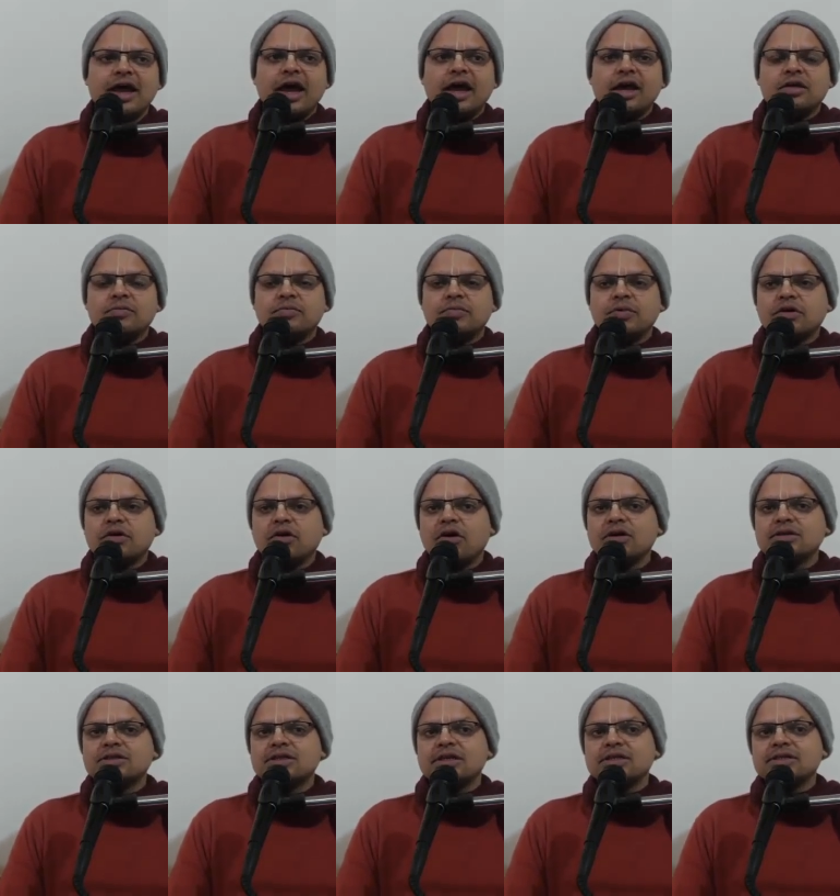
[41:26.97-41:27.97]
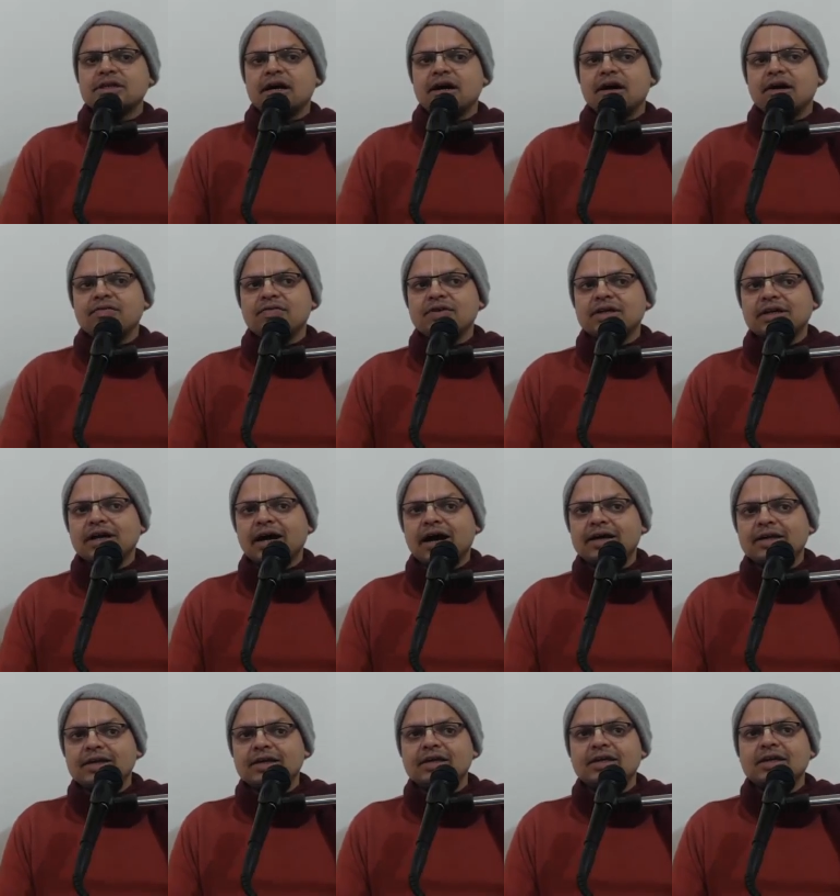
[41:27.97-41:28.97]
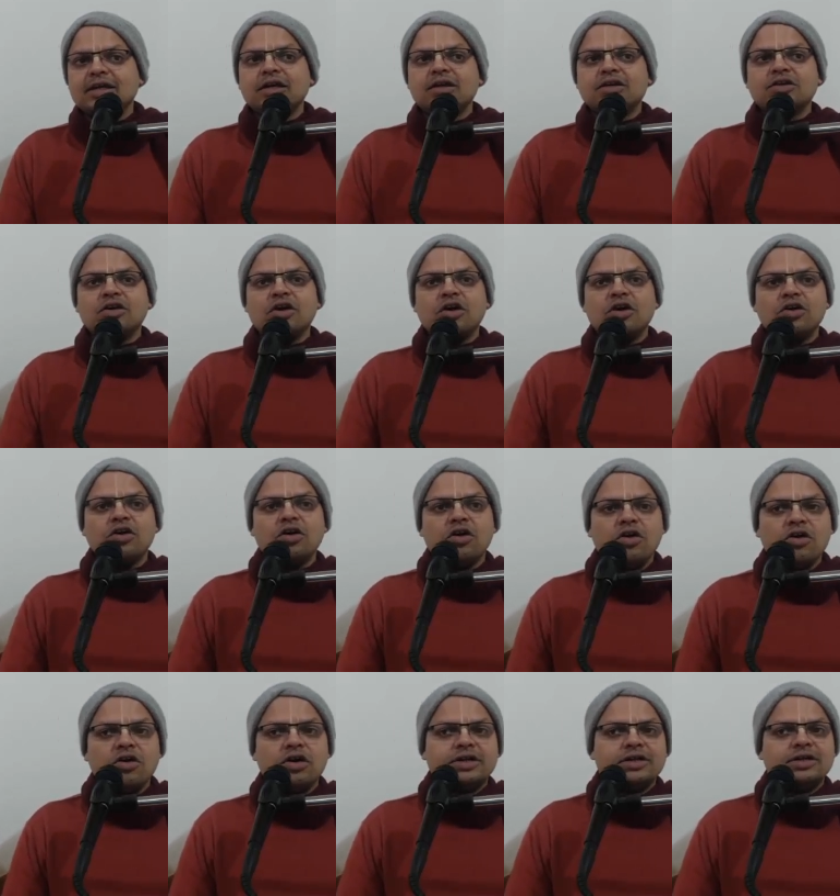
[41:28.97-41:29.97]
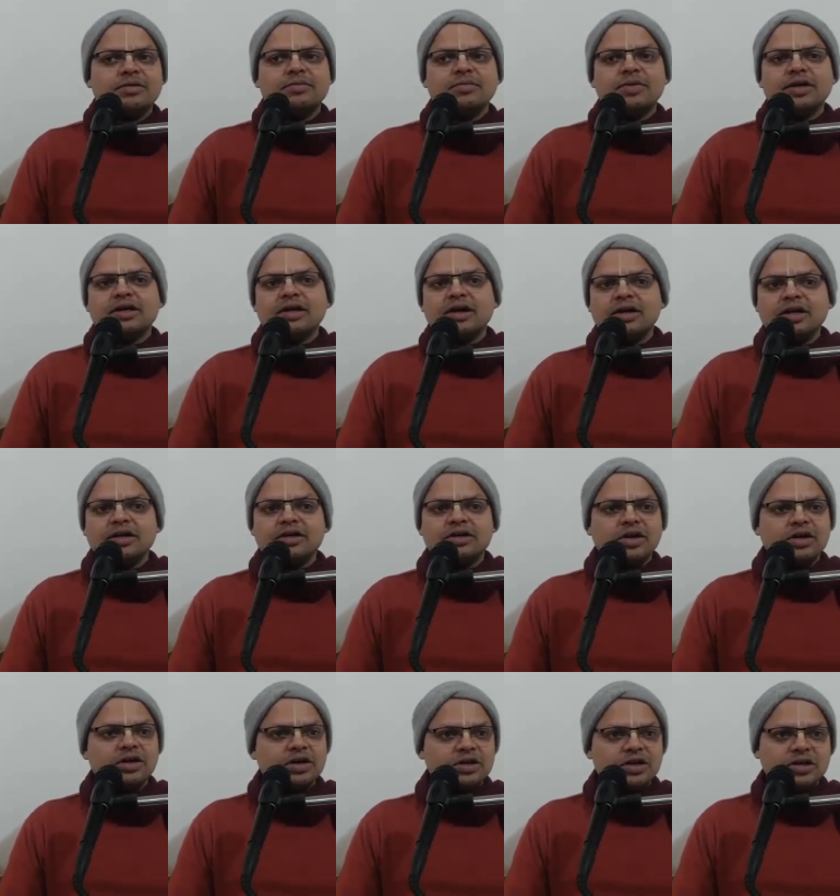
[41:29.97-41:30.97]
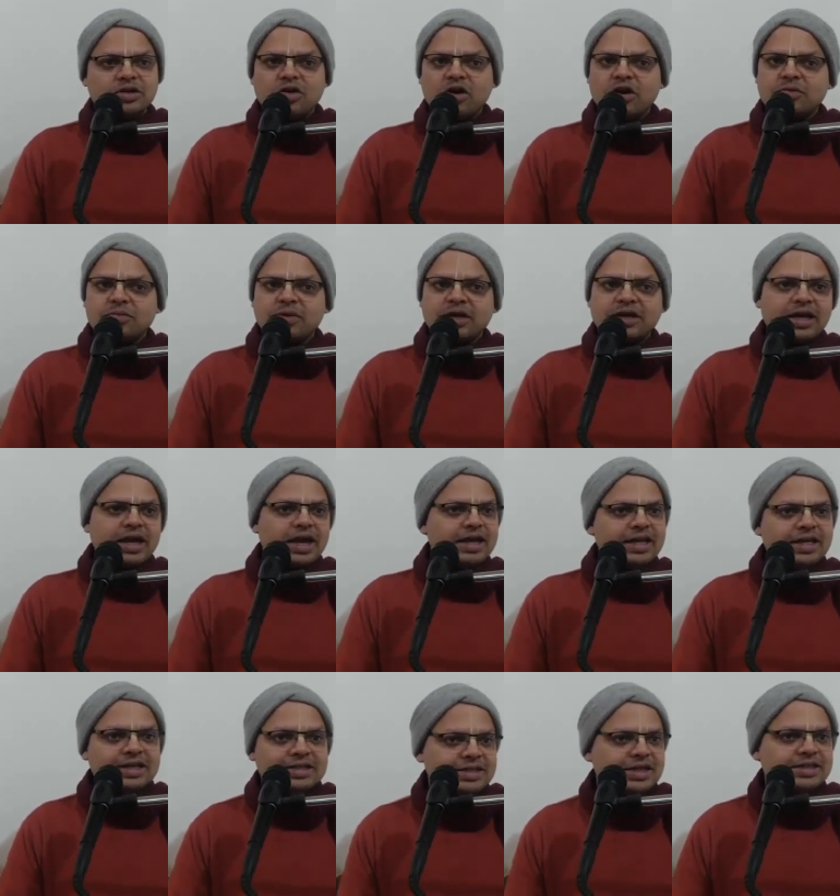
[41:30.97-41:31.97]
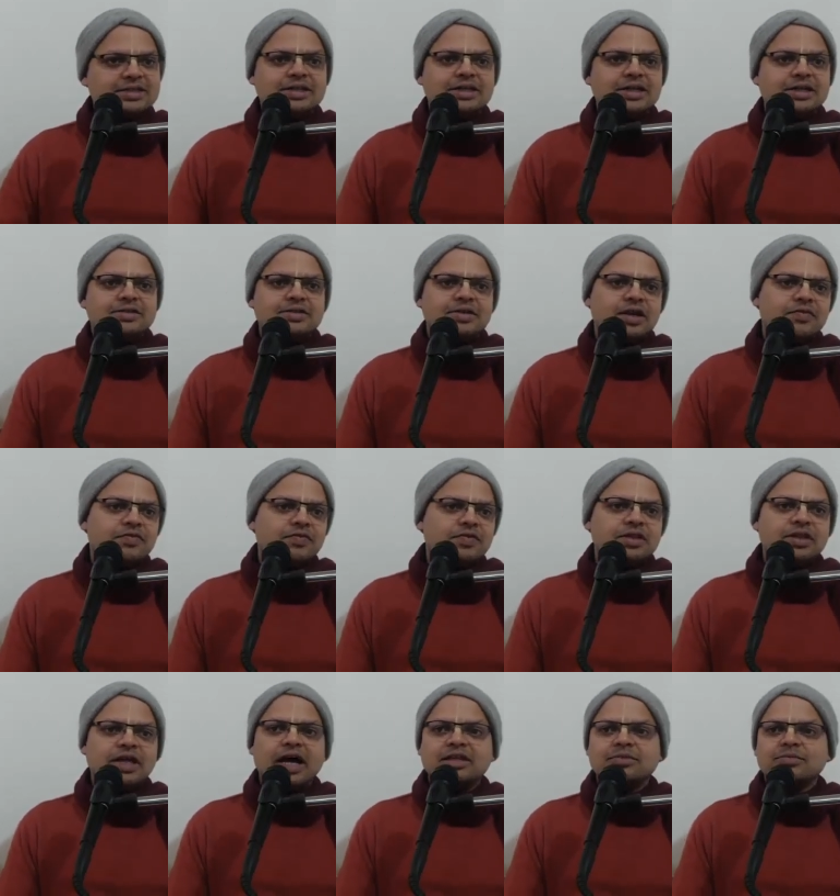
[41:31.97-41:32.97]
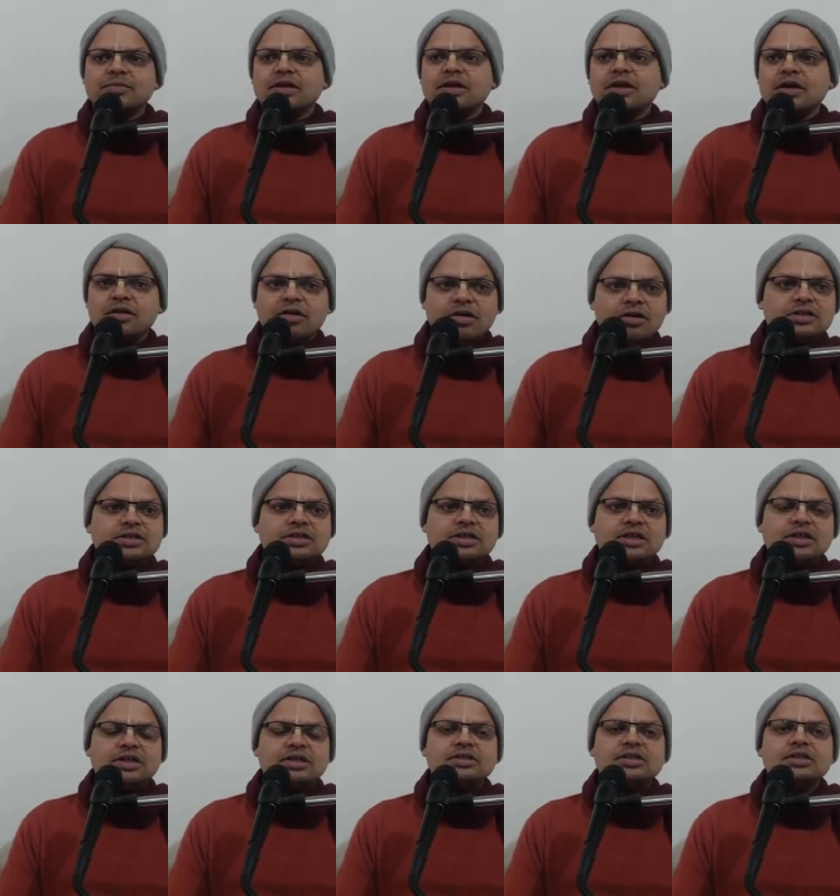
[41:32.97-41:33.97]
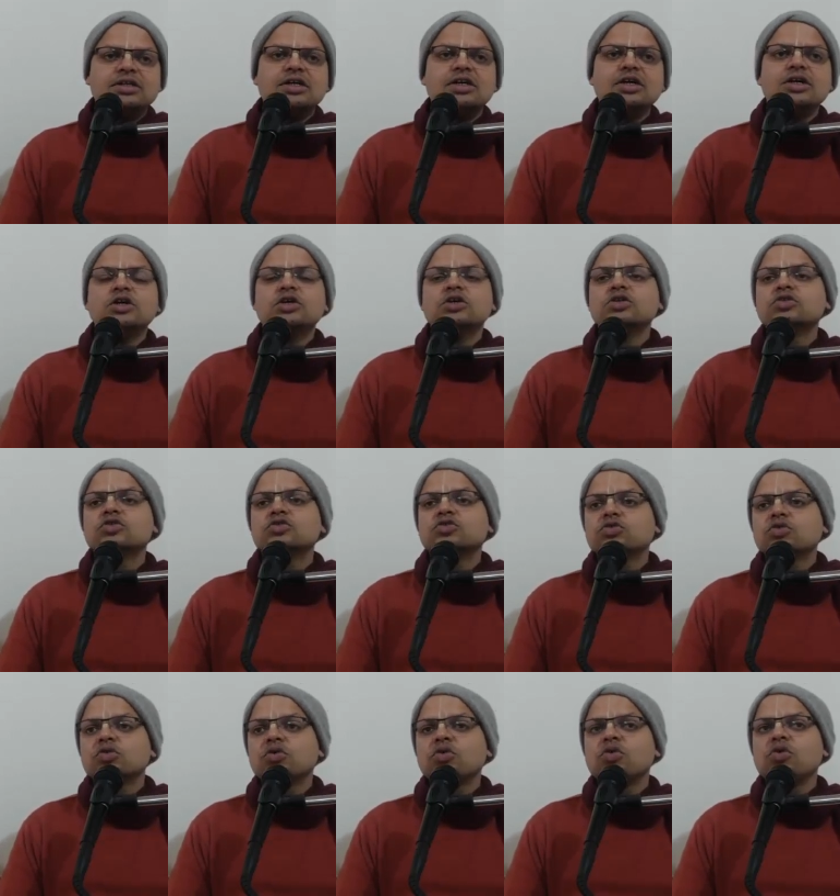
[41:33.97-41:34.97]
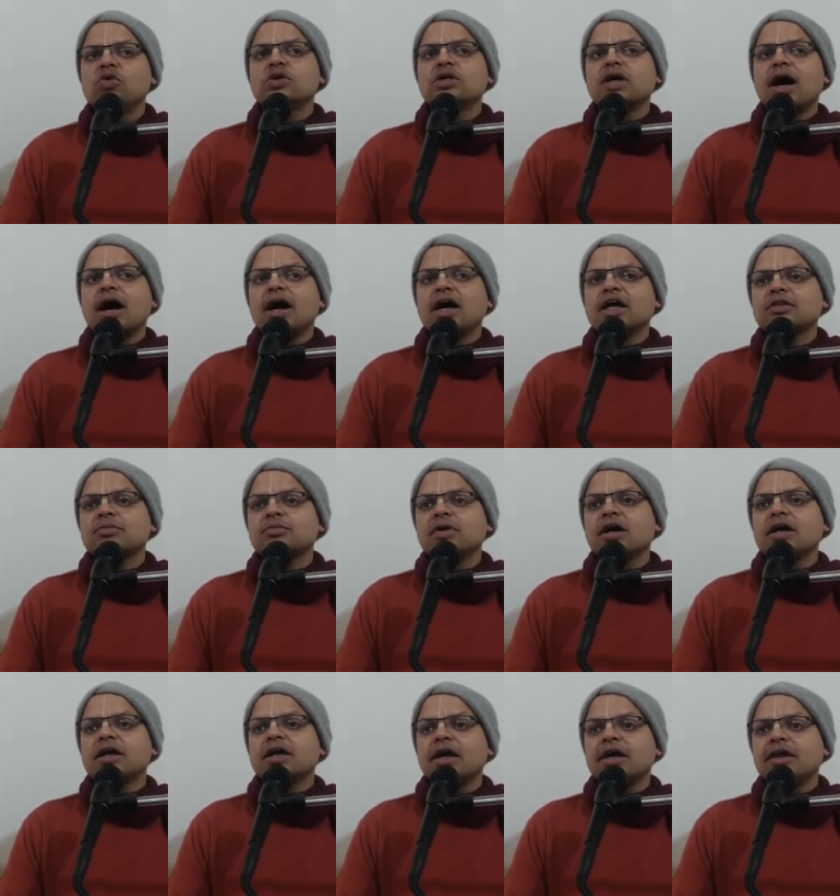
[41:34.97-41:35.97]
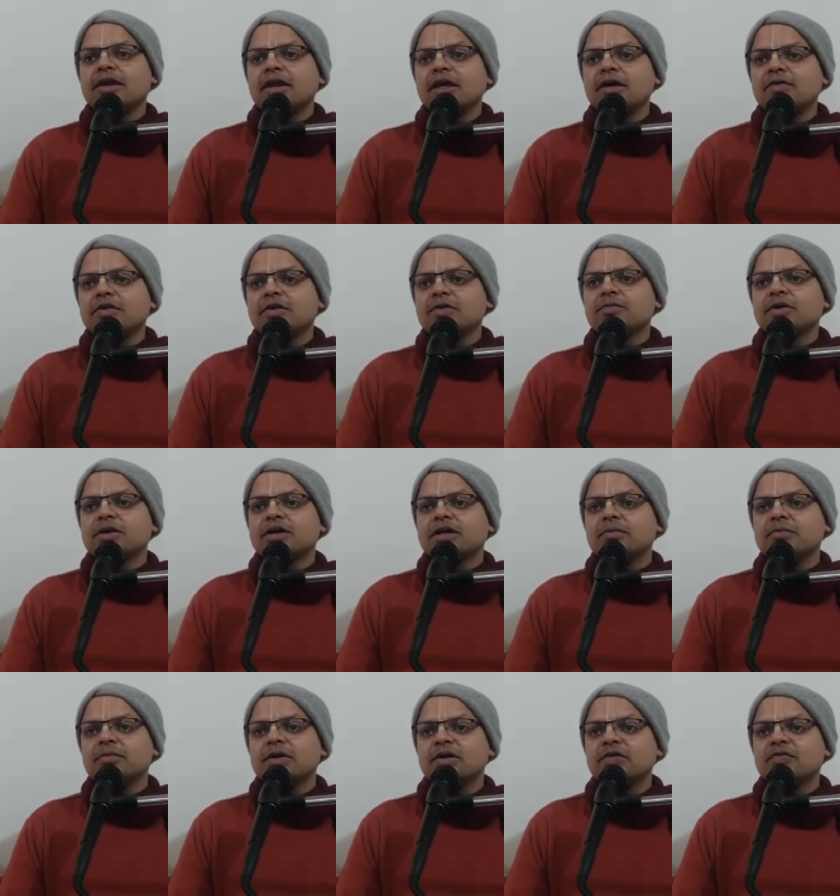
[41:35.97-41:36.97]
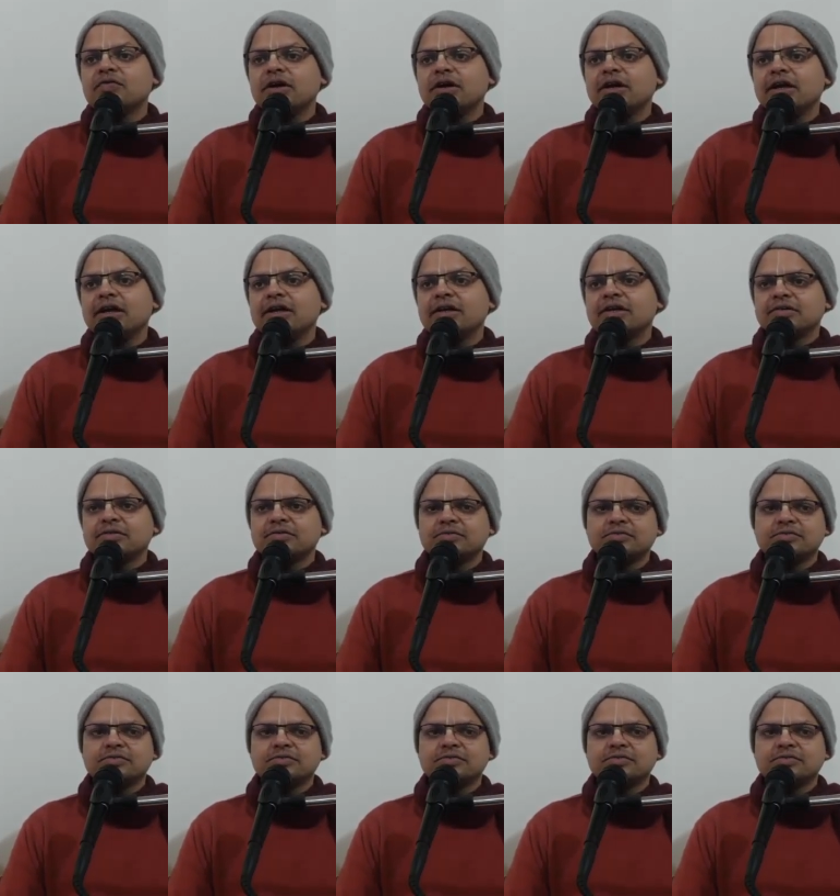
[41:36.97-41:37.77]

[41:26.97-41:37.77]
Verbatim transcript: And because it is avikari, it cannot it can it cannot make any change in itself. The Atma cannot change. So the Atma can never become infinite.